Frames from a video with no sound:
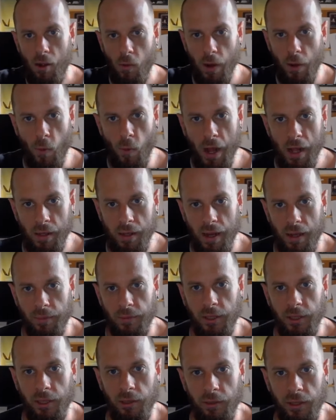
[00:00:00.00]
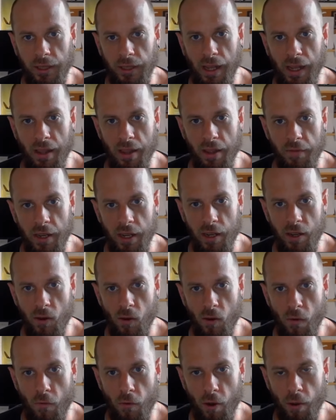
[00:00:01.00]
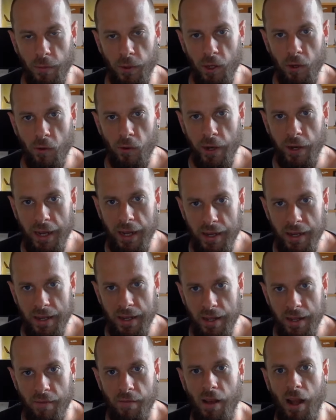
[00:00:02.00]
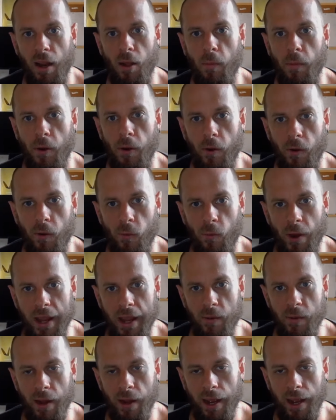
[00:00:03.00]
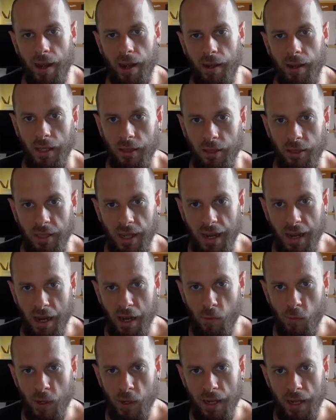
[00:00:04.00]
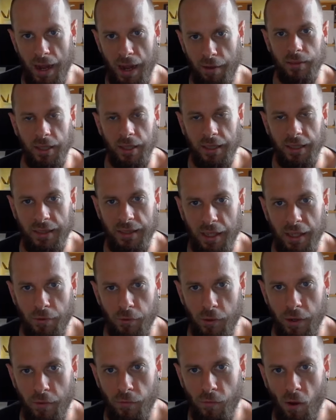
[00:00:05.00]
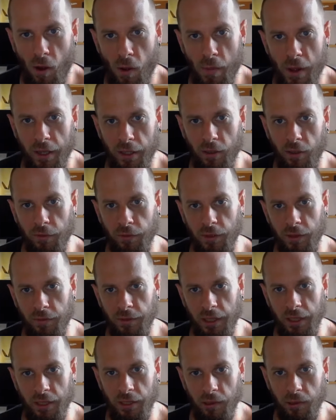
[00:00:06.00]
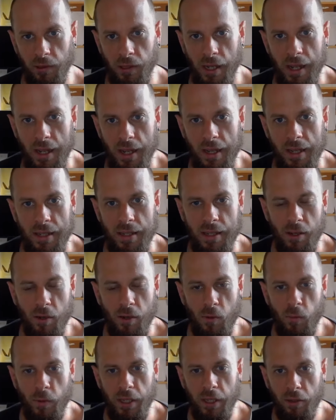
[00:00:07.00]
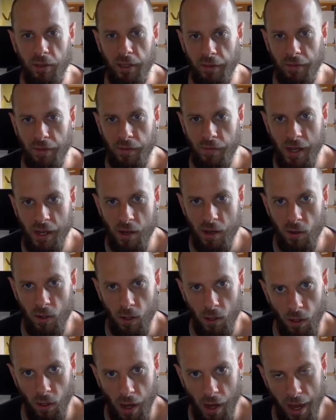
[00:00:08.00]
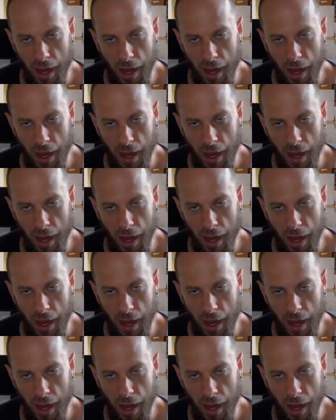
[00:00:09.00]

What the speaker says: and welcome to another video from your indie developer, Rainware. Today I will have a different format of the video, so we don't have a video log